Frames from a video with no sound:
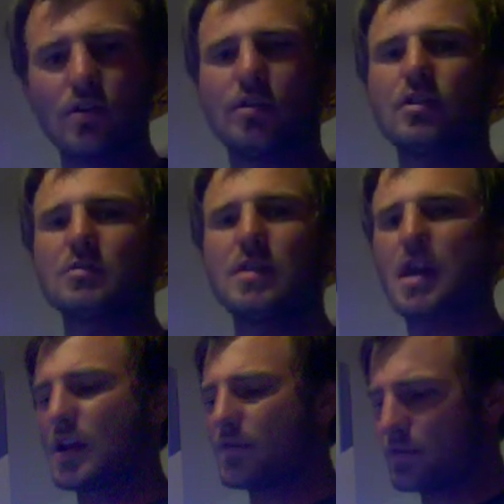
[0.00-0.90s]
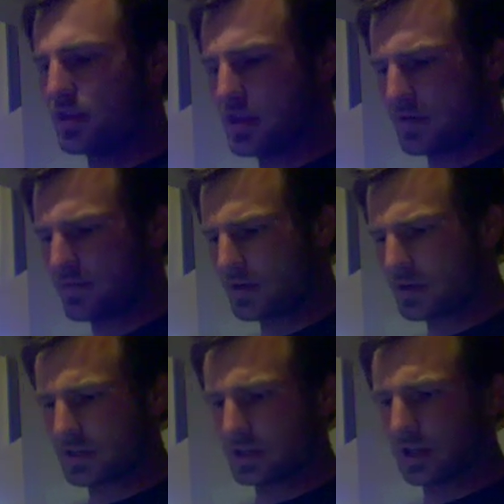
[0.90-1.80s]
of those behind for the
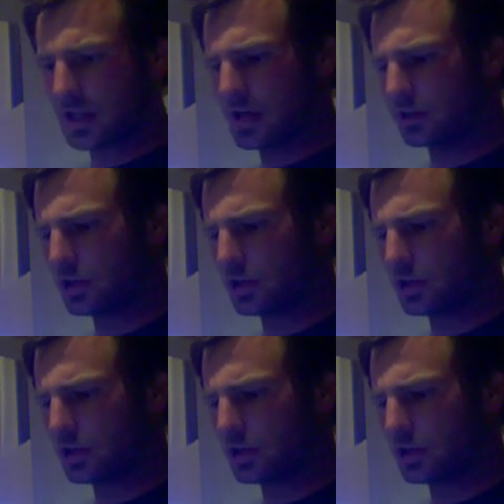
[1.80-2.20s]
inverts and the clown